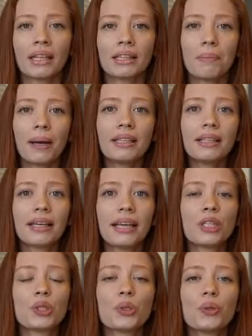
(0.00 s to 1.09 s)
The battle
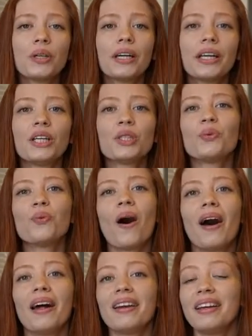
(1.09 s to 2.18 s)
against sugar is
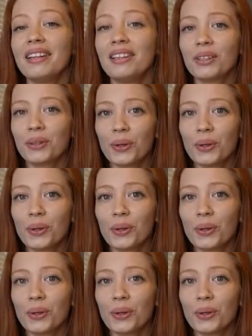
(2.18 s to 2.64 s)
won in the